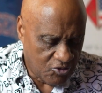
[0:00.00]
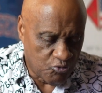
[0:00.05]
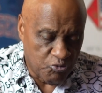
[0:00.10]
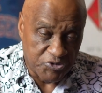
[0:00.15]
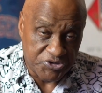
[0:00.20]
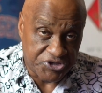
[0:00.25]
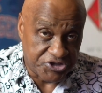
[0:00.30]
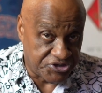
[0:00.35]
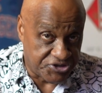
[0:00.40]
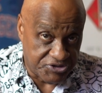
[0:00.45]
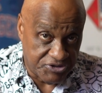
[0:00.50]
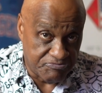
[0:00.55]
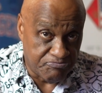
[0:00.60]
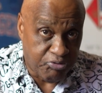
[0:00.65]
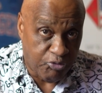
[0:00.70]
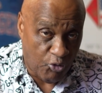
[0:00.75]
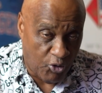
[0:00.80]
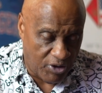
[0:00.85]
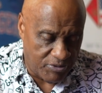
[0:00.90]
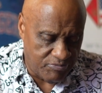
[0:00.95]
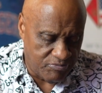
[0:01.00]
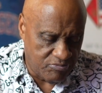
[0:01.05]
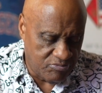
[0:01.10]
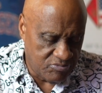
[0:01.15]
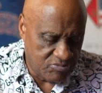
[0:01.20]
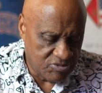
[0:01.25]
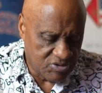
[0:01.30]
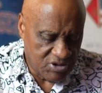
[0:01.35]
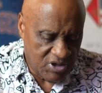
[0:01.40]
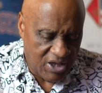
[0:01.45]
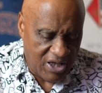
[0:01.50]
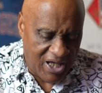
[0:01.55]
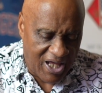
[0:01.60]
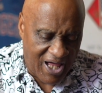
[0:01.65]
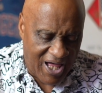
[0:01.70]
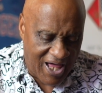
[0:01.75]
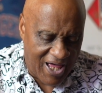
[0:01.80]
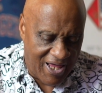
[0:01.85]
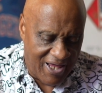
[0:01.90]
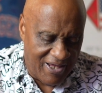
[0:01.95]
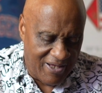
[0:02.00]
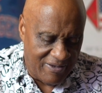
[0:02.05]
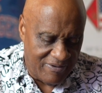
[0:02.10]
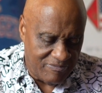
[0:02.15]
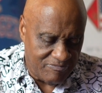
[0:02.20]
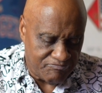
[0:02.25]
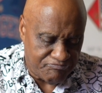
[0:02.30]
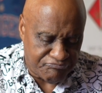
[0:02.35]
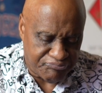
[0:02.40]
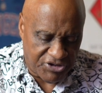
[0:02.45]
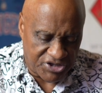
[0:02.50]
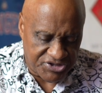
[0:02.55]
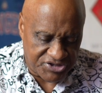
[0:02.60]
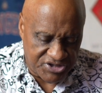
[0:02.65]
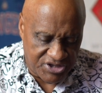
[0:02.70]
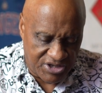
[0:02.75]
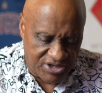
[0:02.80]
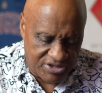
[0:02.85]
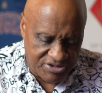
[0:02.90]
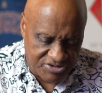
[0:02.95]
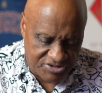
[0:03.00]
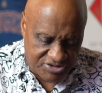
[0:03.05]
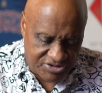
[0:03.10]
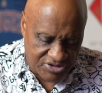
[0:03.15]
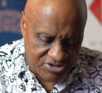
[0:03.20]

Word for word: which is important and President,